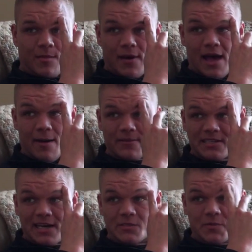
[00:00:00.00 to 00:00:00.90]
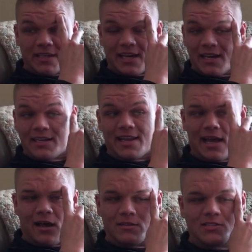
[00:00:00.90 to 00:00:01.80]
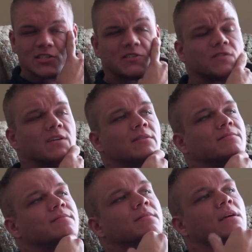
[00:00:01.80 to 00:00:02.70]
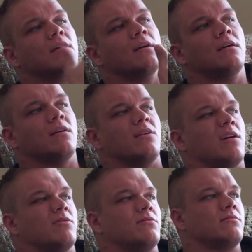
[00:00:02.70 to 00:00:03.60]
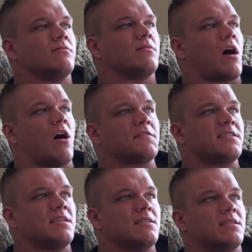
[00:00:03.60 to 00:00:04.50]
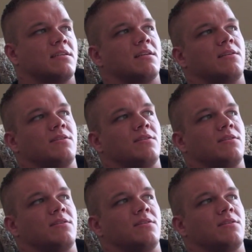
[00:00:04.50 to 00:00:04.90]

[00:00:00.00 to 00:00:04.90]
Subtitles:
my appetite's been kind of down just from, off season, and